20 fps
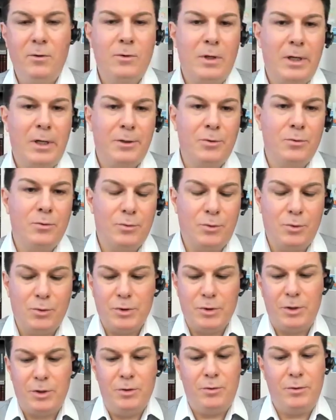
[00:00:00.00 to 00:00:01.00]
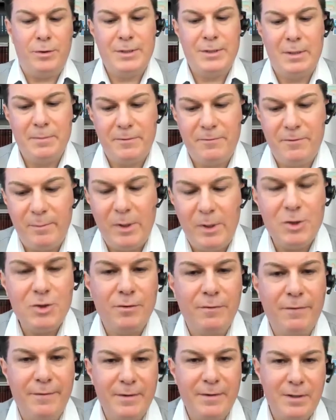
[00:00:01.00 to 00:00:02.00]
try to secure some
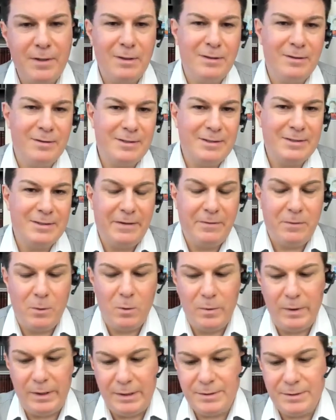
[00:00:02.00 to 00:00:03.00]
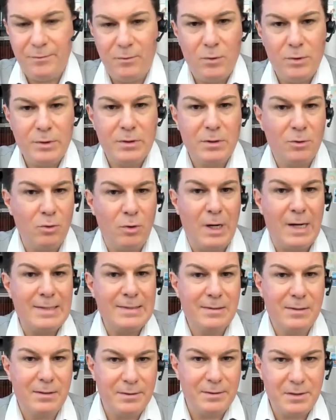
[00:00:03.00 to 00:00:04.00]
information, there are several ways. First, to
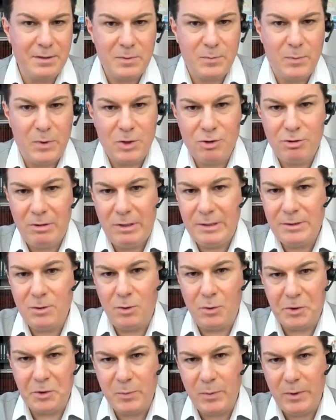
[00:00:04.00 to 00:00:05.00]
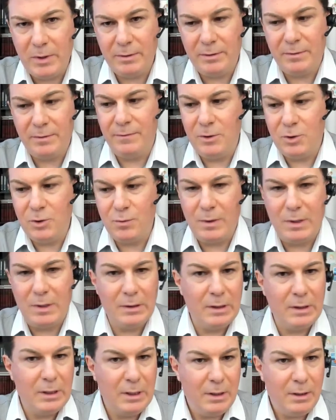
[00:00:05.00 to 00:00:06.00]
ask the specialist or expert which
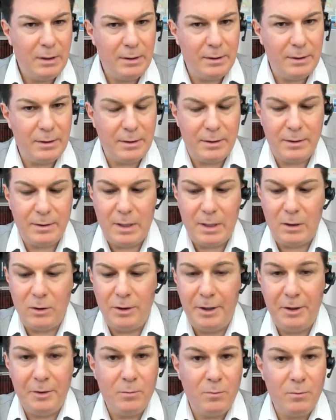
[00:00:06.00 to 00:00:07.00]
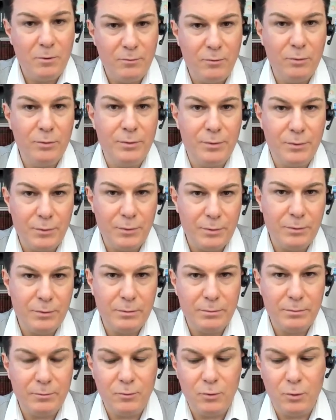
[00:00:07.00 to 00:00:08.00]
one algorithm
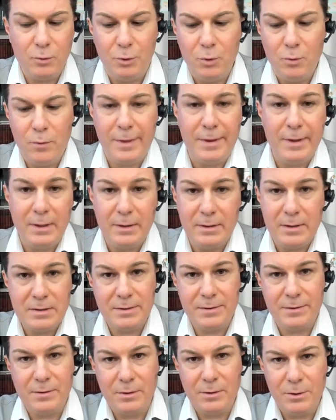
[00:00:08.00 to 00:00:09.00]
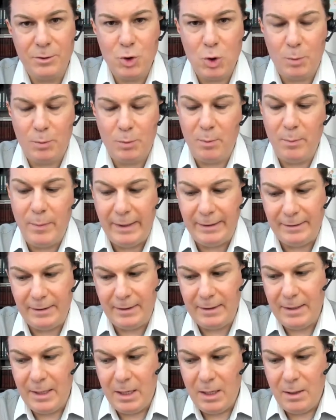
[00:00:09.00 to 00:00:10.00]
would do this job better.
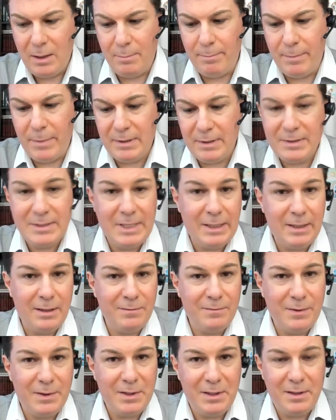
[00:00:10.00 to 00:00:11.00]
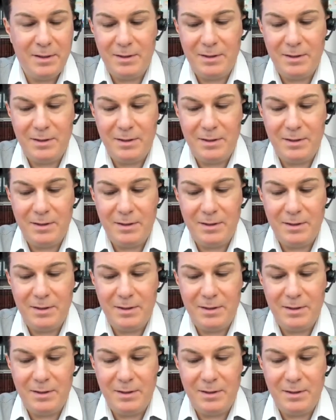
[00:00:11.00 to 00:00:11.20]
But second way,